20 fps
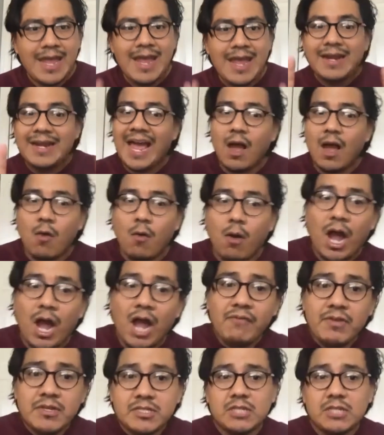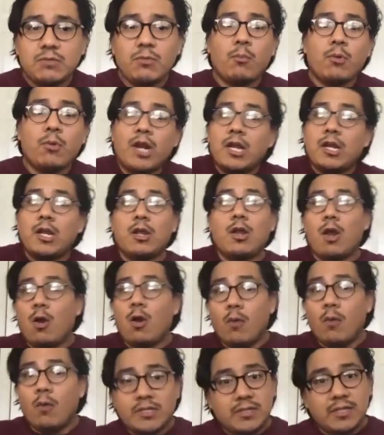Now, obviously, when we're going to
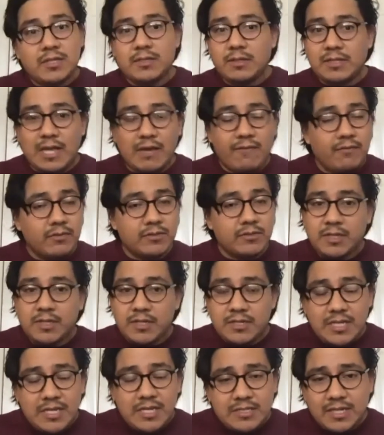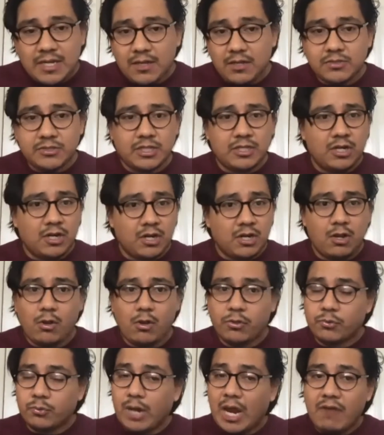go into the devil's in the details, and you're going to go
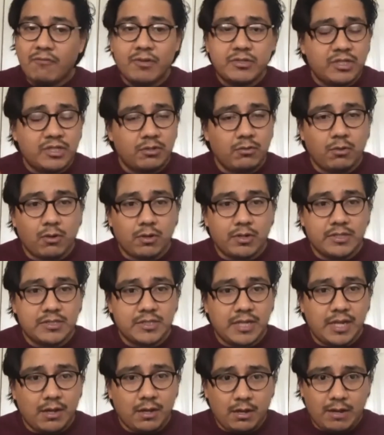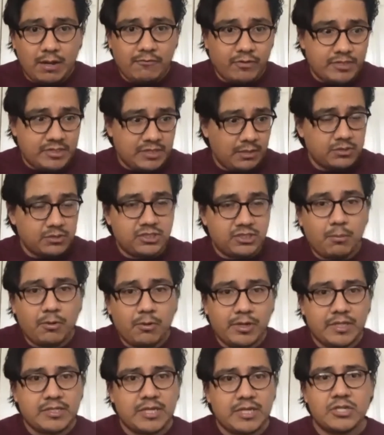through every single organization, every single
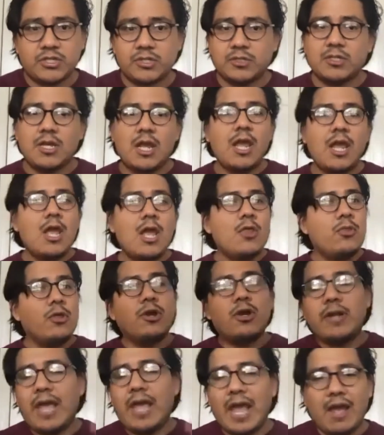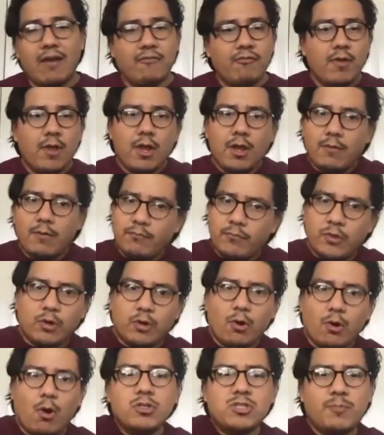sub-organization, they're going to have
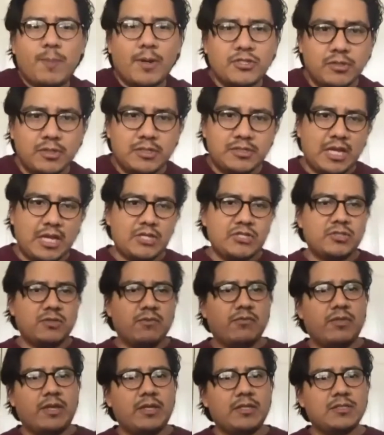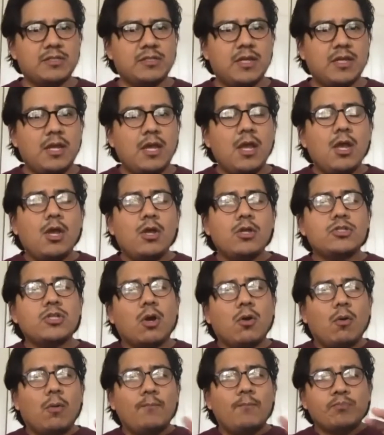their own specialization of things.
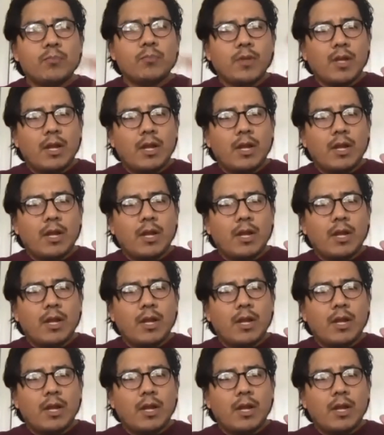So